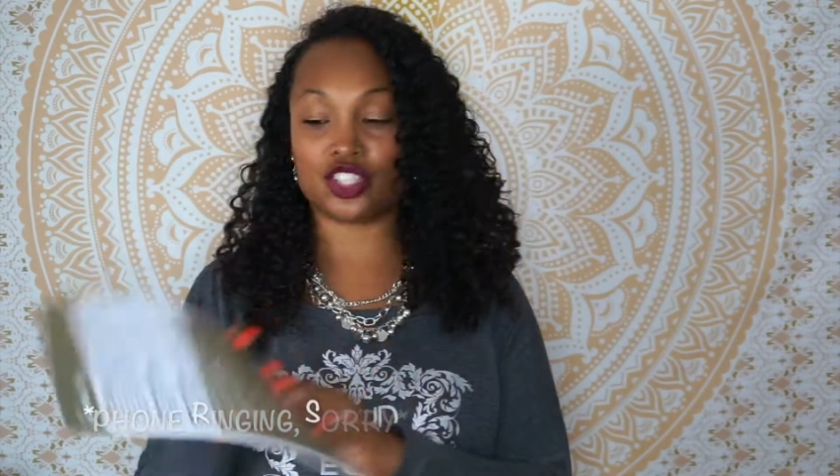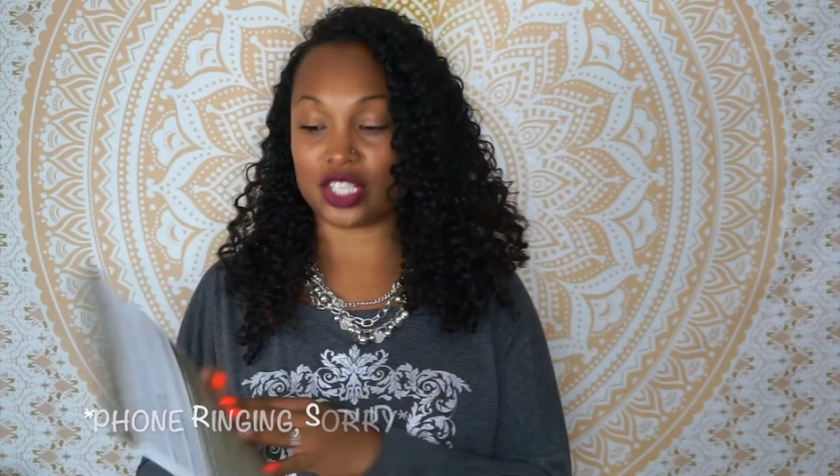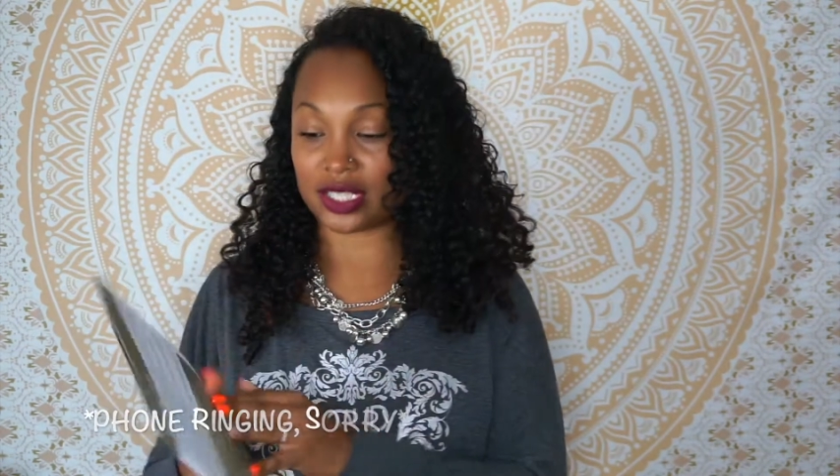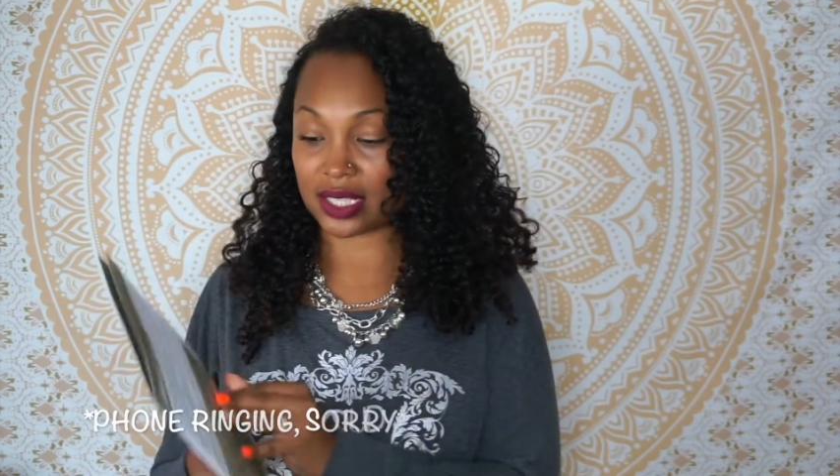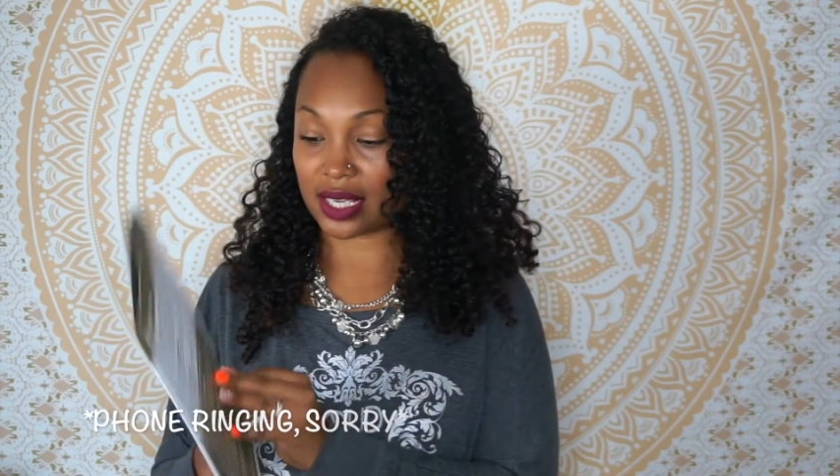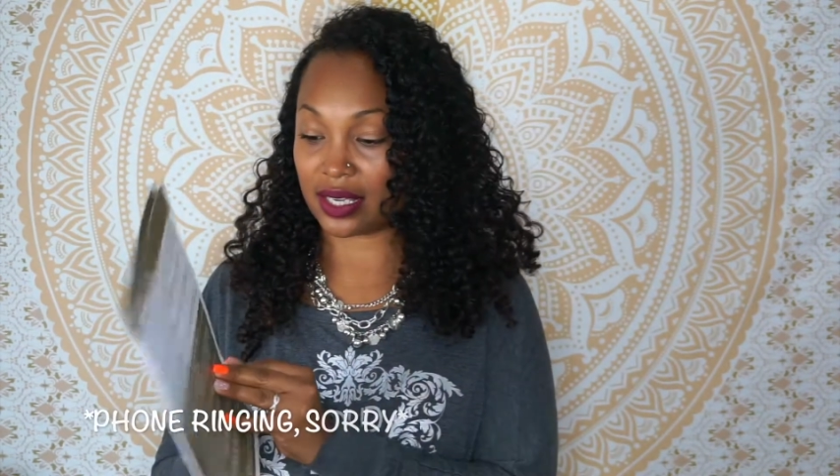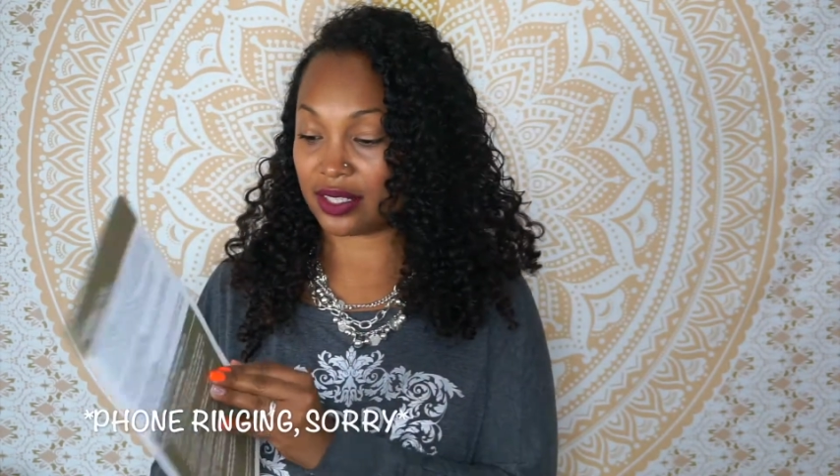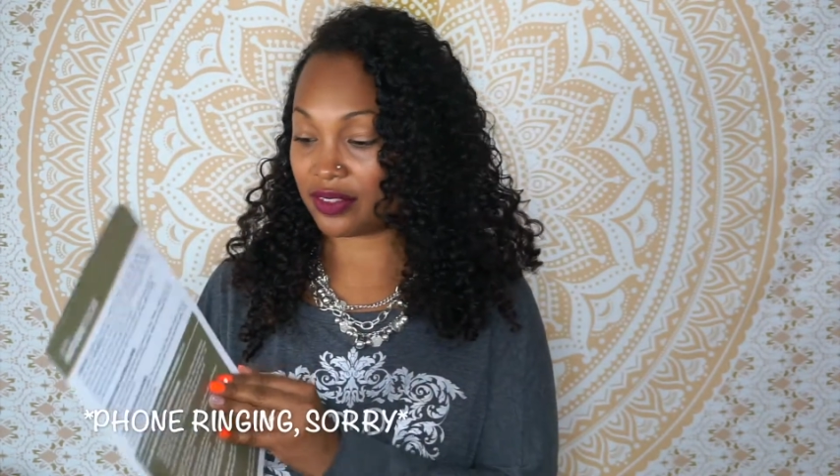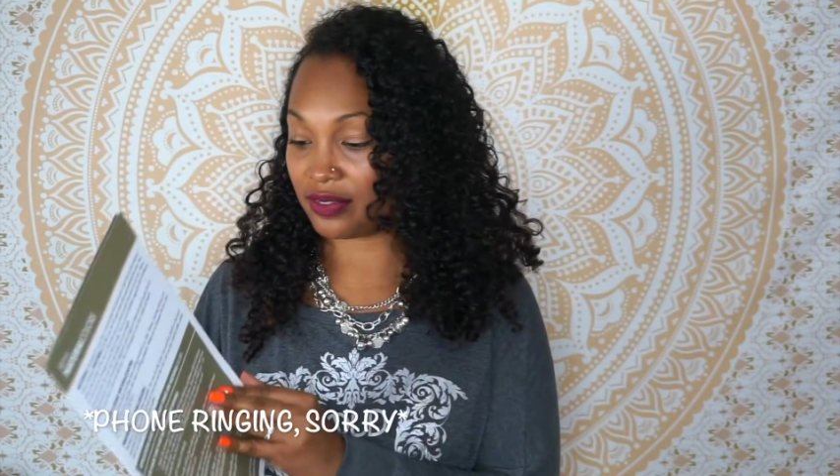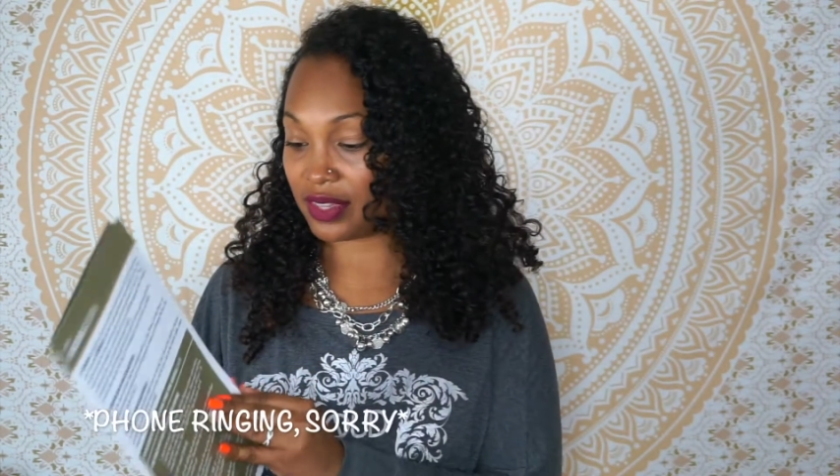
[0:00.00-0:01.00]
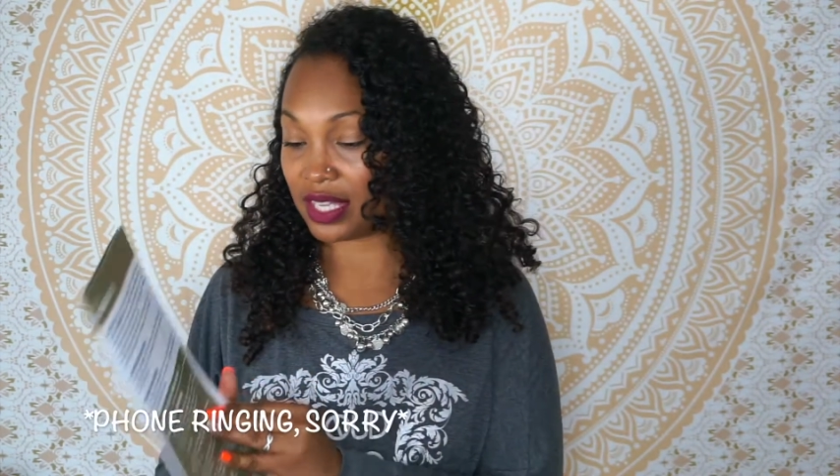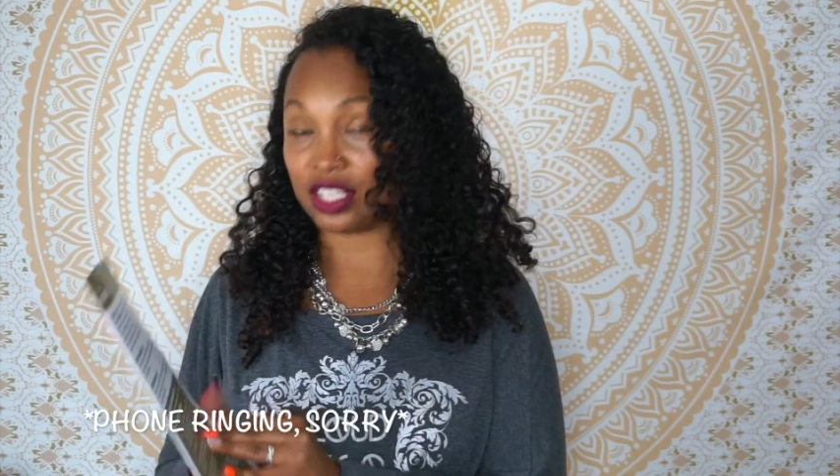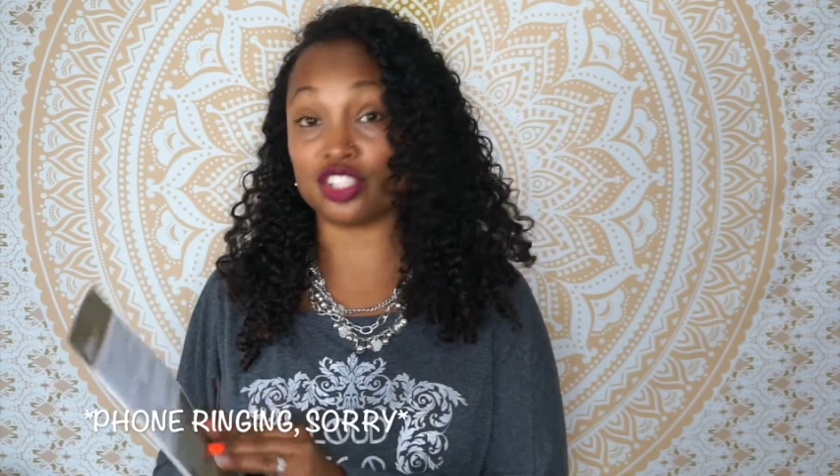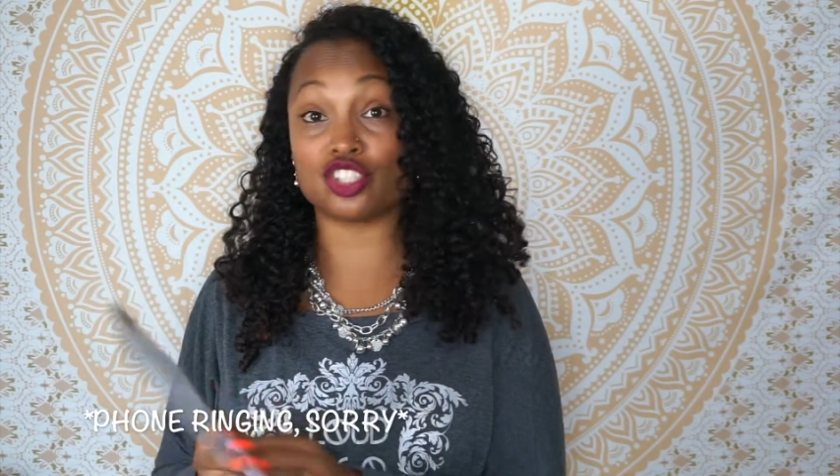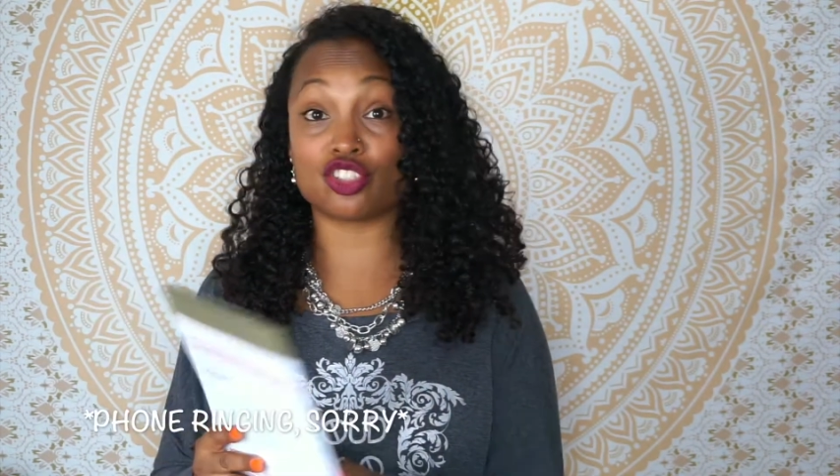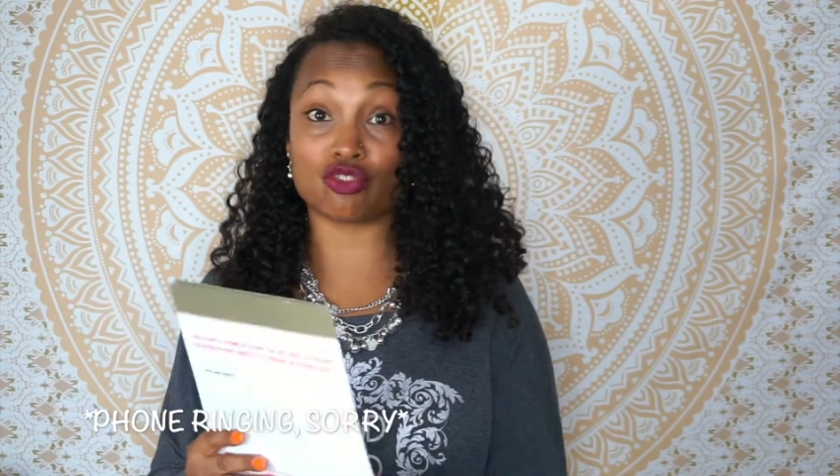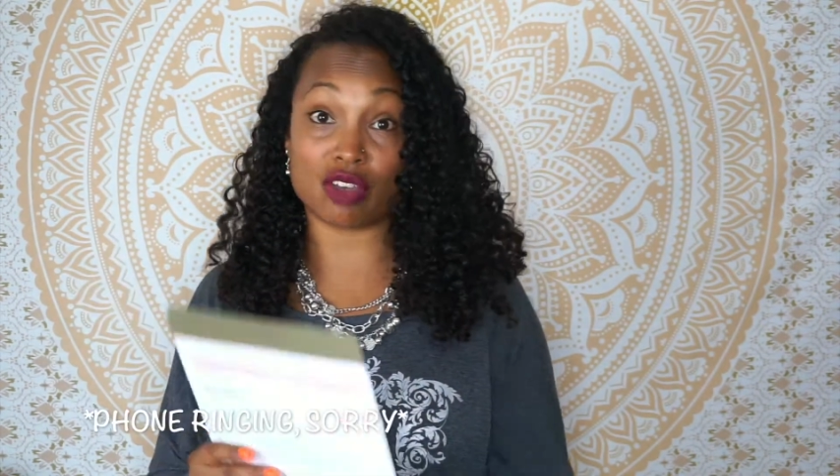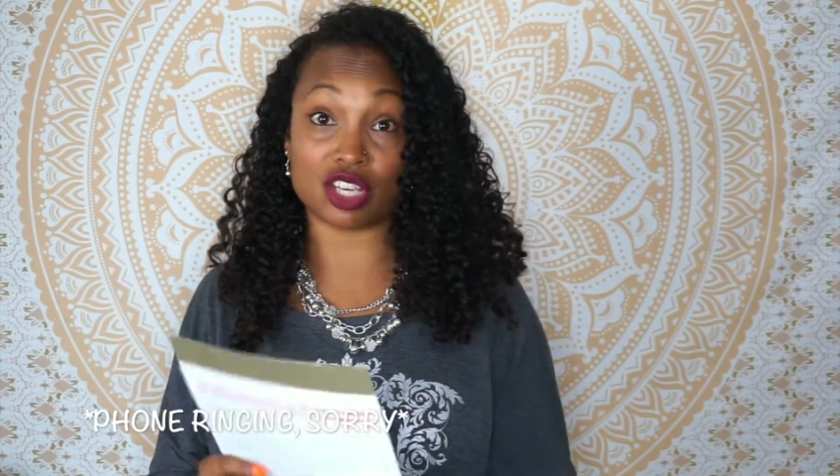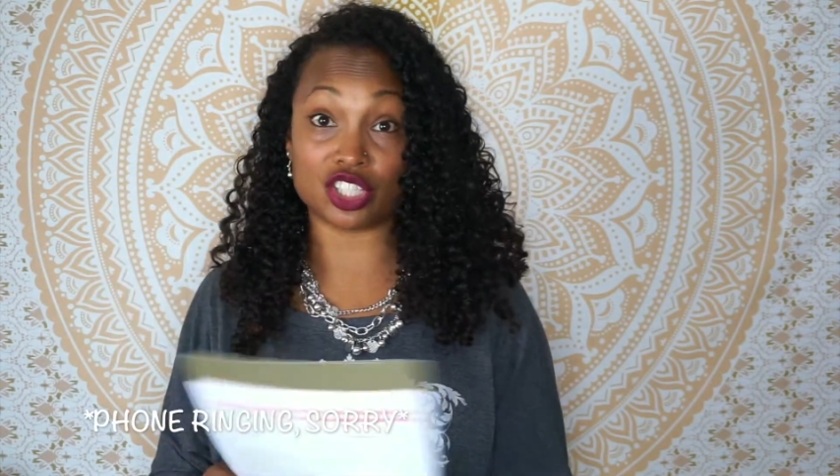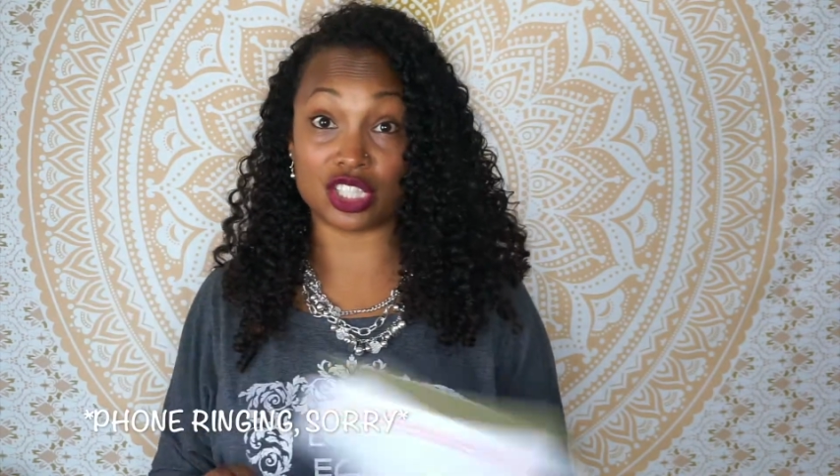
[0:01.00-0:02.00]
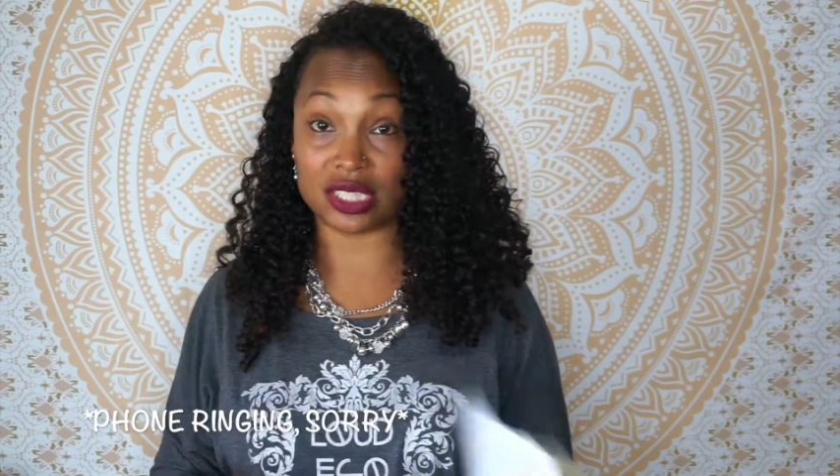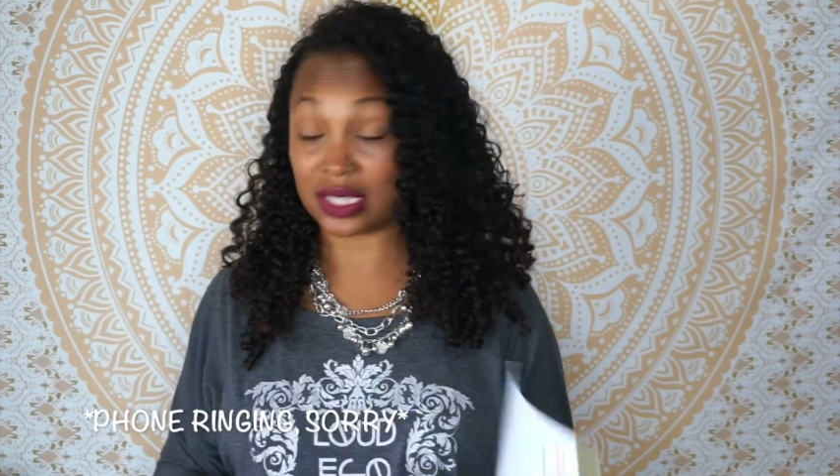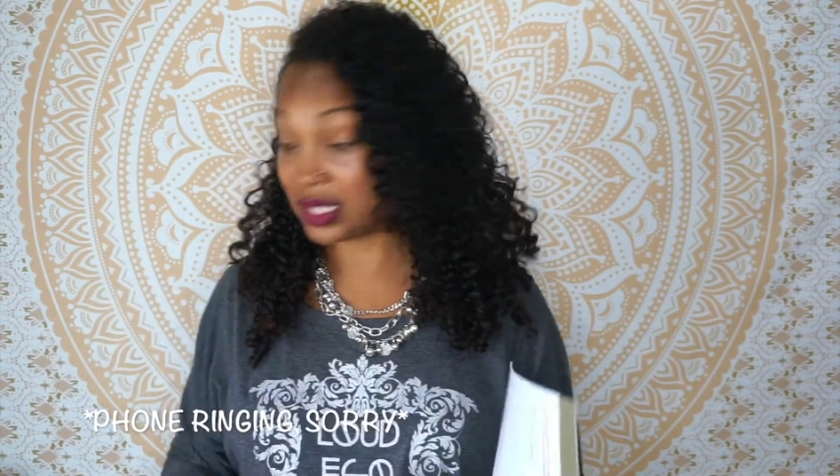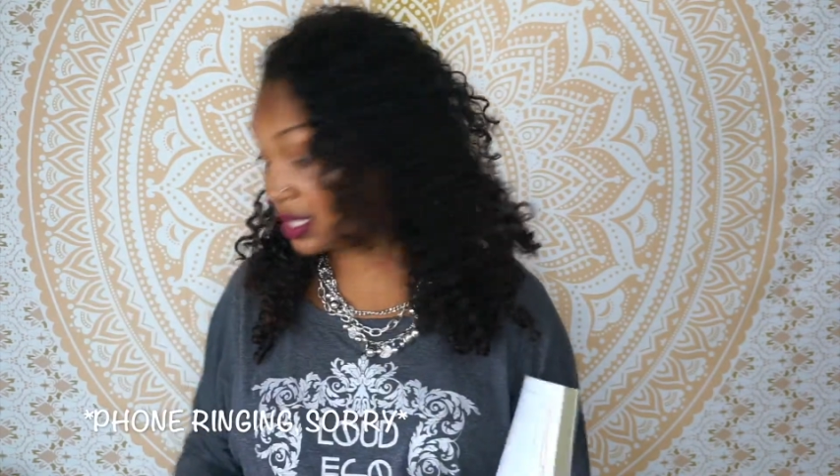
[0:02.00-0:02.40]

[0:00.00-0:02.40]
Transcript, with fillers: just kind of the instructions.